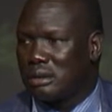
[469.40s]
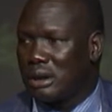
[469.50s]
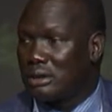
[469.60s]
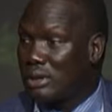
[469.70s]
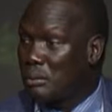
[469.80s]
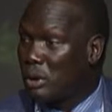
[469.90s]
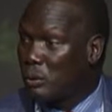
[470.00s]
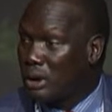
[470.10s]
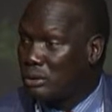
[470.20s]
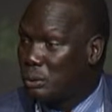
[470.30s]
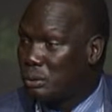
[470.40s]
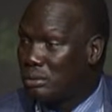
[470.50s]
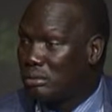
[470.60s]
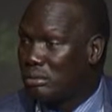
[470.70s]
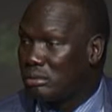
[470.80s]
And Samuel Kwek took
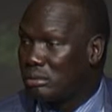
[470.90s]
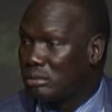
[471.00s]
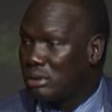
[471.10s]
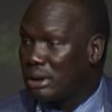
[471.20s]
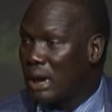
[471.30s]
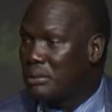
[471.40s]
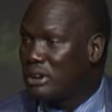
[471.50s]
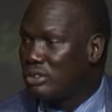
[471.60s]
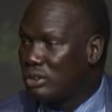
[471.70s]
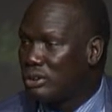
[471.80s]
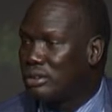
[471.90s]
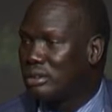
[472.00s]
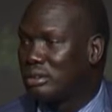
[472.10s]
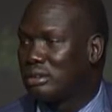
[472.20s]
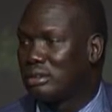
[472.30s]
the cabinet church
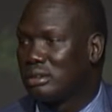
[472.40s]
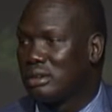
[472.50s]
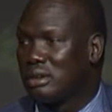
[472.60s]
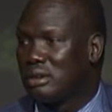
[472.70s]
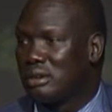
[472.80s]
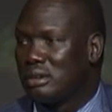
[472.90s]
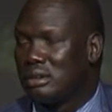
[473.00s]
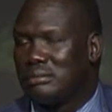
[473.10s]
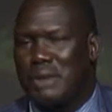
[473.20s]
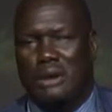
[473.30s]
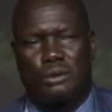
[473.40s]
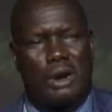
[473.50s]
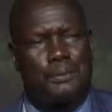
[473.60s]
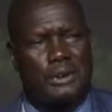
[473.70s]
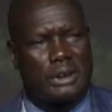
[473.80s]
back to
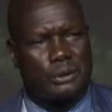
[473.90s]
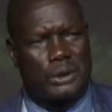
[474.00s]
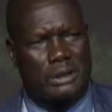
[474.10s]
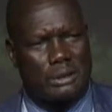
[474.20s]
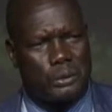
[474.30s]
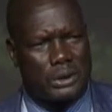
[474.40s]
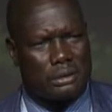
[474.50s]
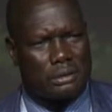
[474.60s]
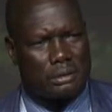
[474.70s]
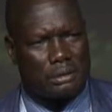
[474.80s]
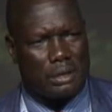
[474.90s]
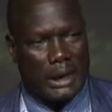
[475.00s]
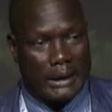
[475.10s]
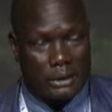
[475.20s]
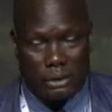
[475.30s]
Africa together with
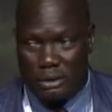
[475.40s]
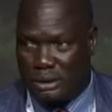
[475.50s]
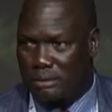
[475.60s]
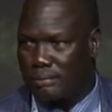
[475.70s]
Alan Holte,